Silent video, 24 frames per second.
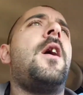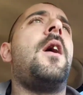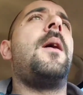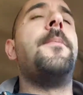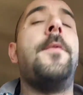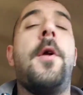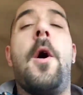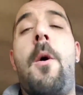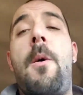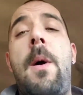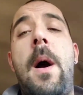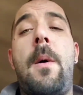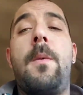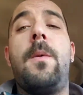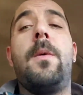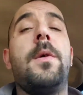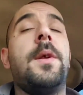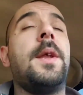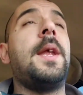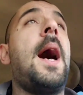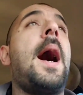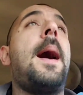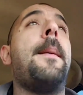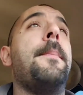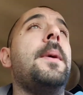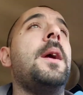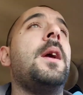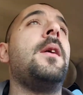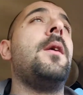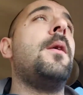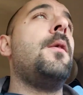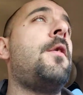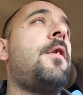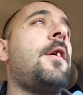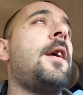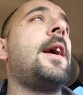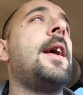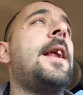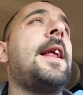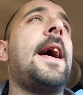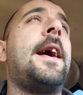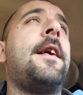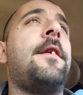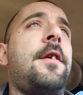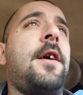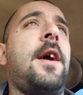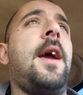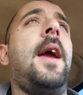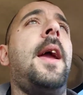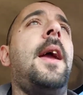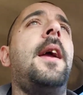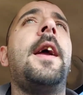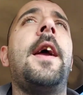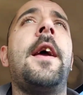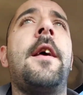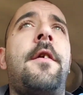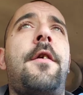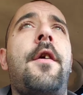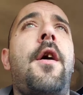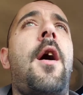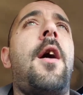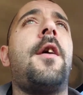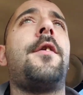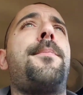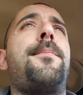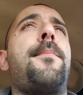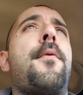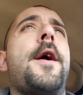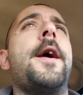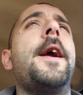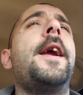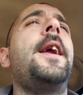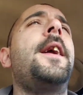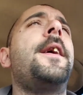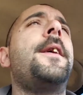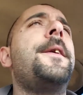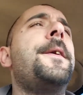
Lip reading: No, I will not be using it as a exhaust brake,